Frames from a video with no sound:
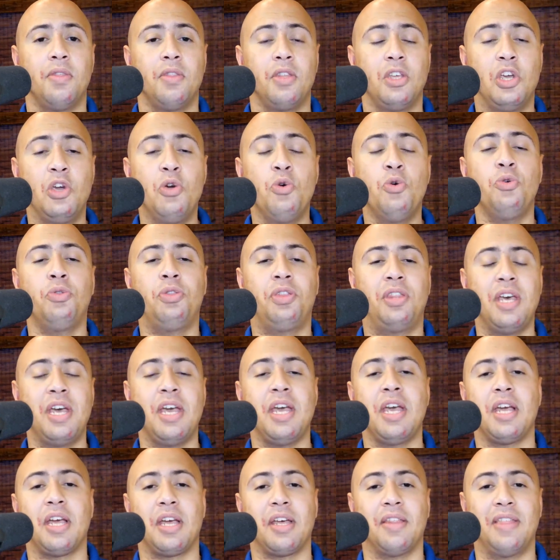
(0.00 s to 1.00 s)
You
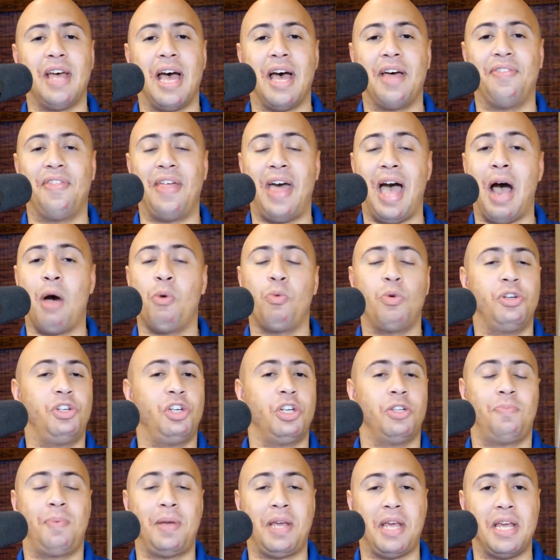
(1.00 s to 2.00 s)
think that would
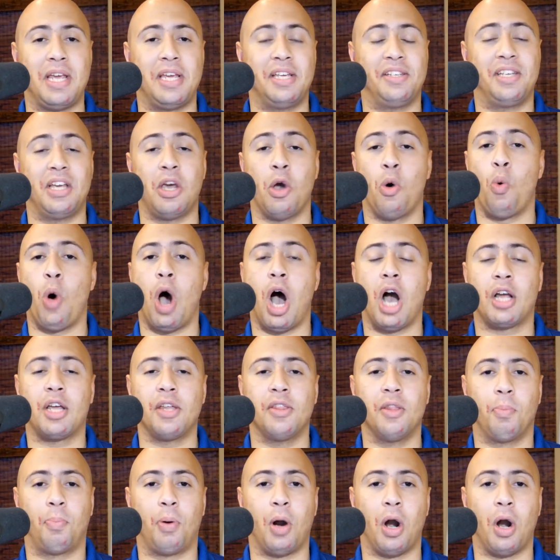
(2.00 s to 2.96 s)
just be easy, a walk in the